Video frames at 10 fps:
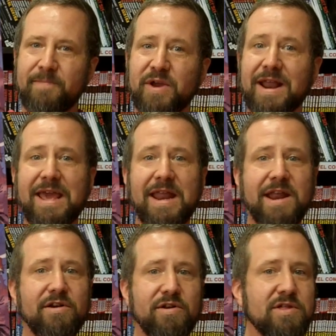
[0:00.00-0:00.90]
You're going to get
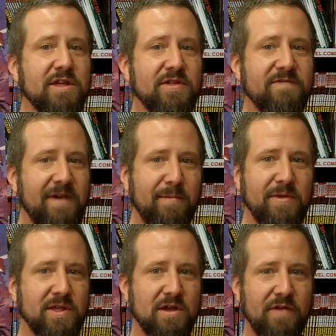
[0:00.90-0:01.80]
introduced to this
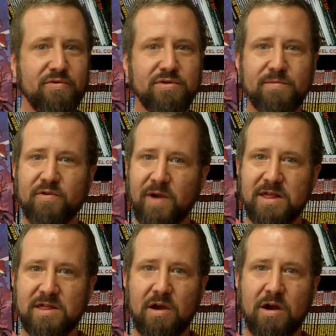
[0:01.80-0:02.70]
family that's gone through some
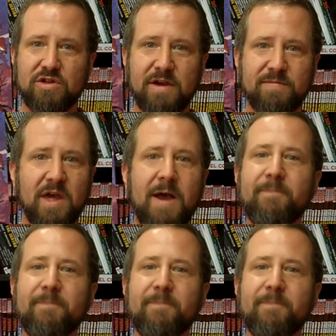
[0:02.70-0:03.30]
crazy hardships,